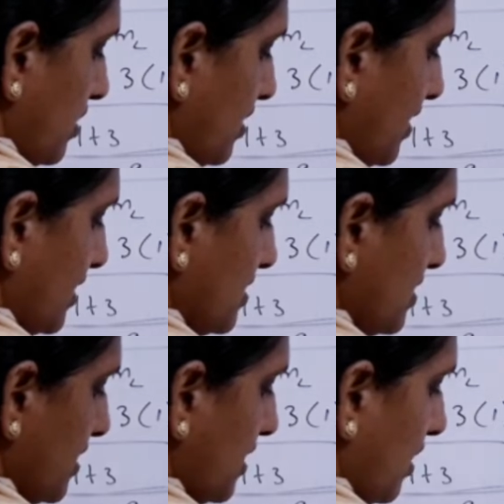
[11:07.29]

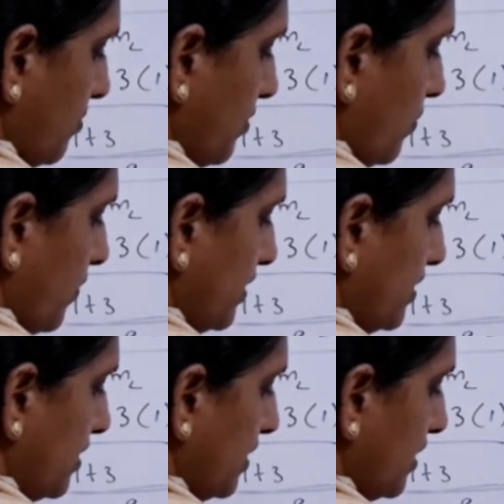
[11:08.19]
x3 comma
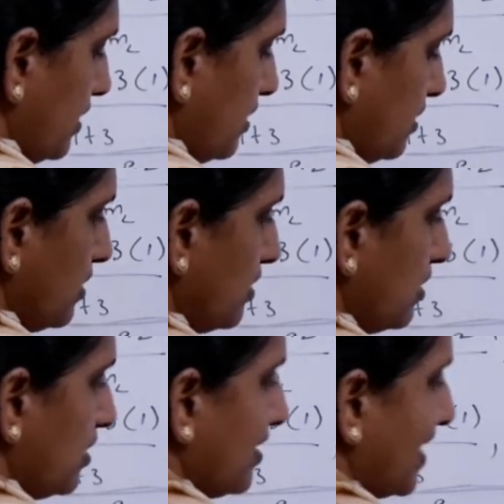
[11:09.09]
y3,
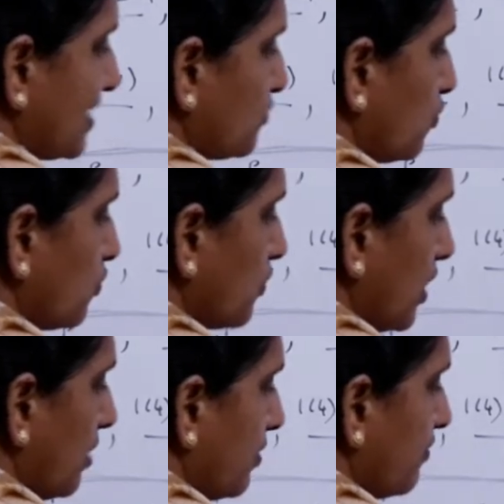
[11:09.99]
x4
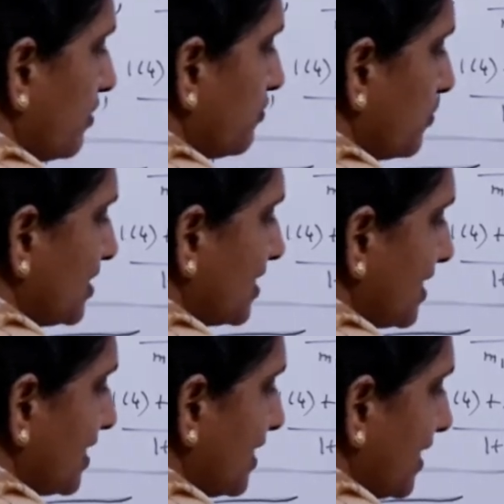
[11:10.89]
comma y4. Just
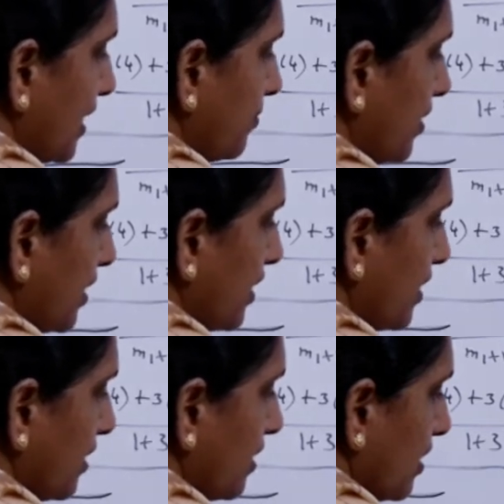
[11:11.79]
like that I am
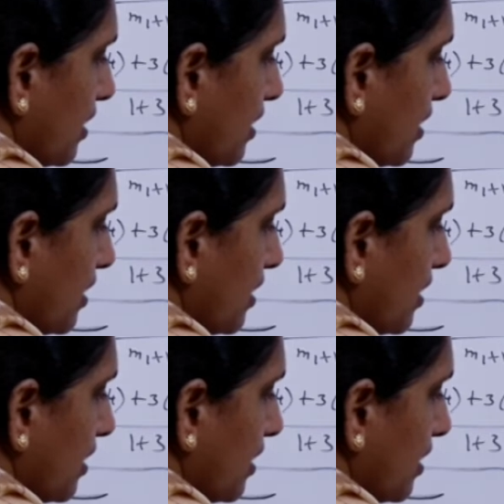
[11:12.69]
taking.